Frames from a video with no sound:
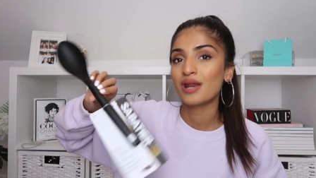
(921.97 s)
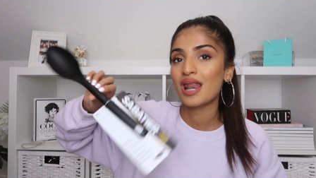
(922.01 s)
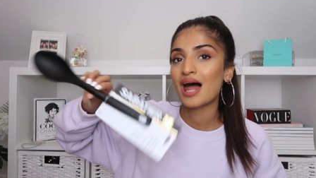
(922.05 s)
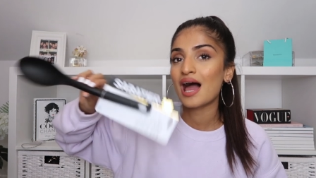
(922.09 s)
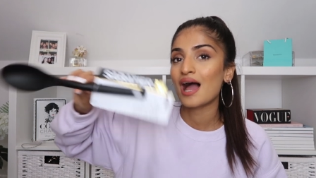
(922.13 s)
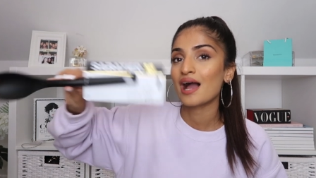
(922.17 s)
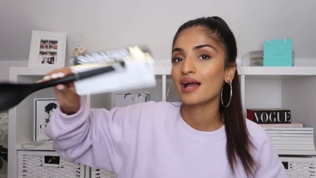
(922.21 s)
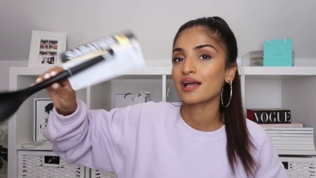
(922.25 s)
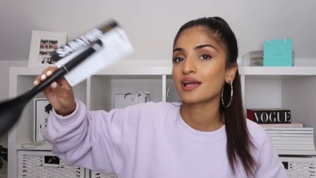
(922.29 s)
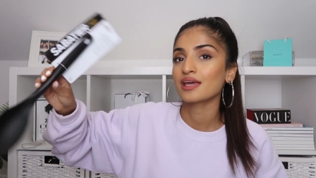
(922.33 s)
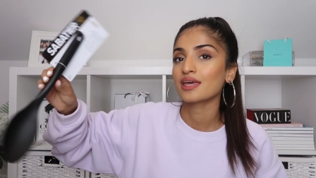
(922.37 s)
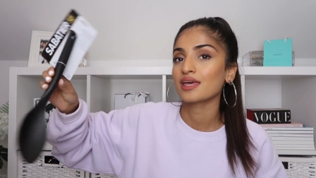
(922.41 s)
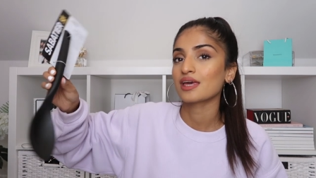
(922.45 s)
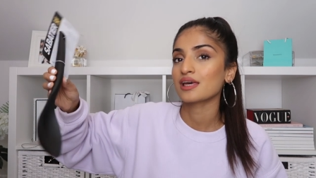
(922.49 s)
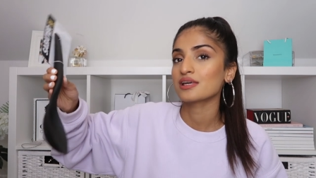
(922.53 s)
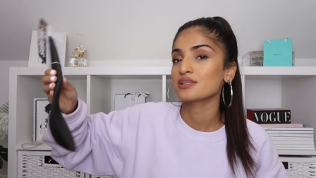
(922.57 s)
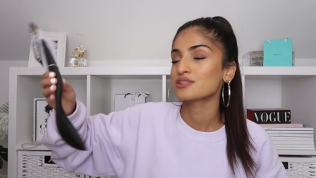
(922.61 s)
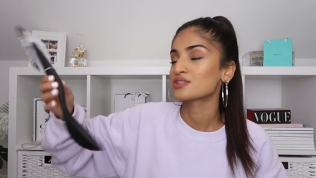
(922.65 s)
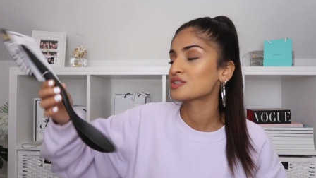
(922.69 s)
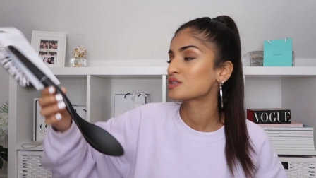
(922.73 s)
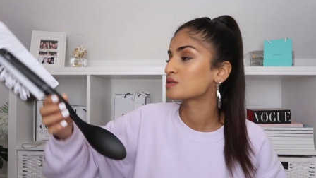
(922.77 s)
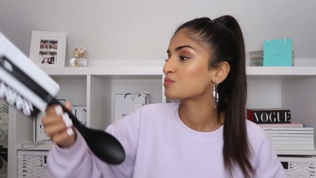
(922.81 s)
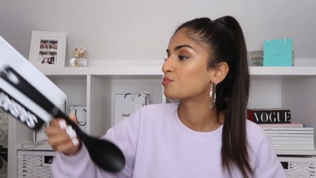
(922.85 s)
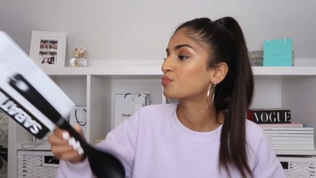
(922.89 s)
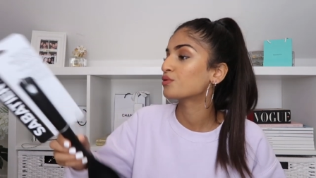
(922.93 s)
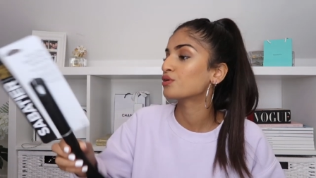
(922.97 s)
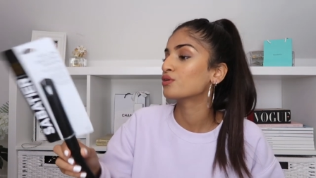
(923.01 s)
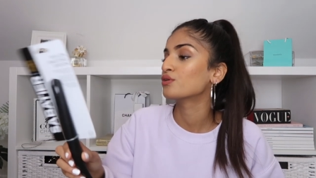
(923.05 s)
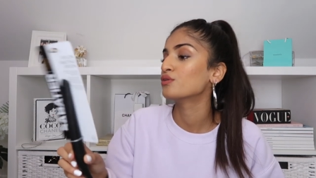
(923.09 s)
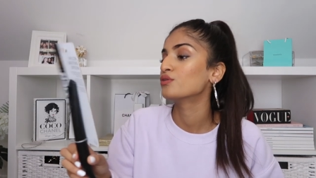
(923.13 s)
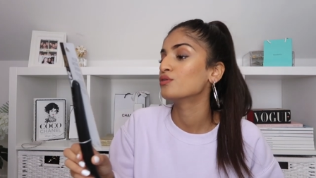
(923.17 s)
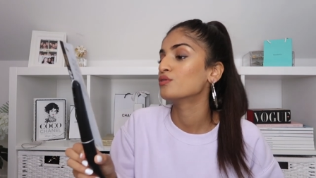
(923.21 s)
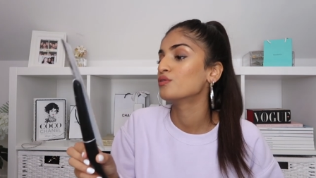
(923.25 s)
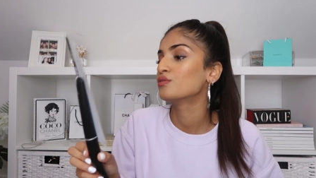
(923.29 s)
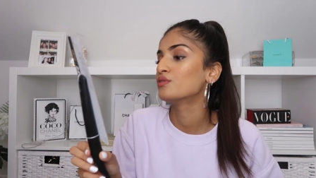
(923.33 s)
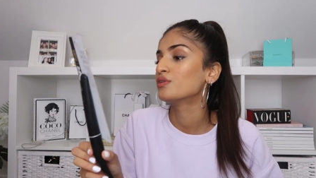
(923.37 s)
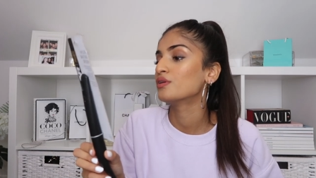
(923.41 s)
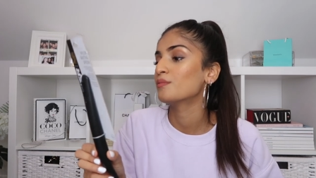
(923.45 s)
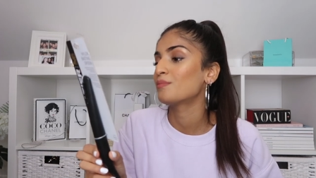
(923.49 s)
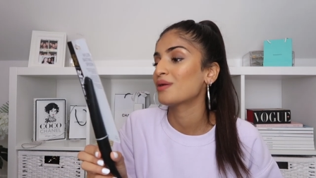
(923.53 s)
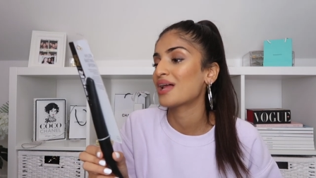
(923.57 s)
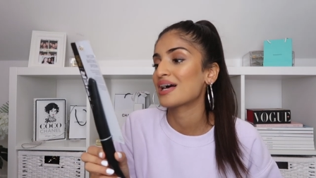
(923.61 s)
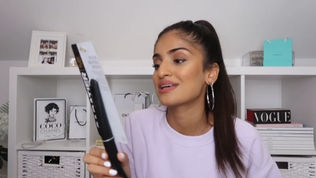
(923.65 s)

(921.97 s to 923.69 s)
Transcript: black spoon,